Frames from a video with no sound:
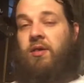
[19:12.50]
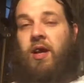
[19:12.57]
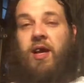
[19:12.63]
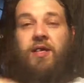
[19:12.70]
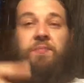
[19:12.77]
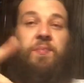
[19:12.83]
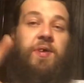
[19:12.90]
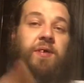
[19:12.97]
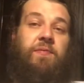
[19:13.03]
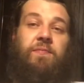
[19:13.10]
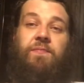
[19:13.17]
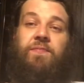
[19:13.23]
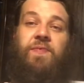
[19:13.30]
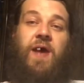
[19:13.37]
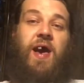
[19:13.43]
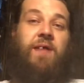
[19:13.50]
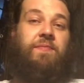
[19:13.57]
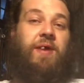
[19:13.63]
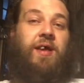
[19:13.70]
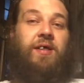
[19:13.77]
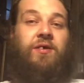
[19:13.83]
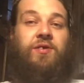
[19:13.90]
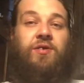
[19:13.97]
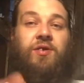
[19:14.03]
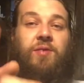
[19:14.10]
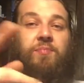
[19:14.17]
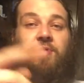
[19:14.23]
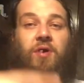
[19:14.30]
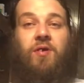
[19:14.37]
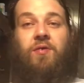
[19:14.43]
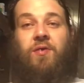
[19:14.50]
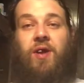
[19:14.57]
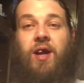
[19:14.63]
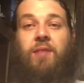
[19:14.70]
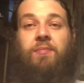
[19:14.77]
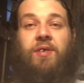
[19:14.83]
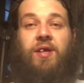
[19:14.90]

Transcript: I spent $5 on the program